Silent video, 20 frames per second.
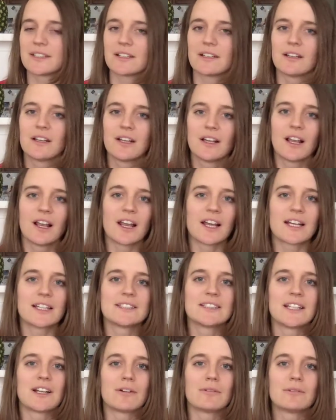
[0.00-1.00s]
And like I
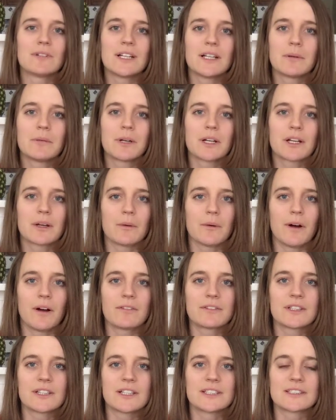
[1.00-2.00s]
said, I really want to go
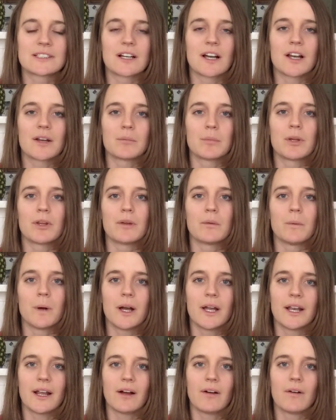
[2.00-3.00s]
after this and kind of put the
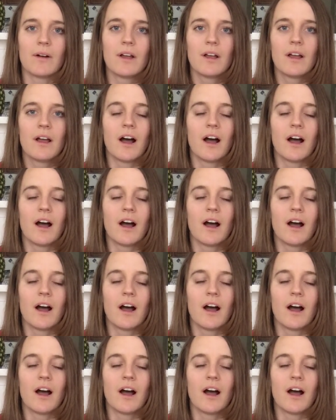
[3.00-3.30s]
word out.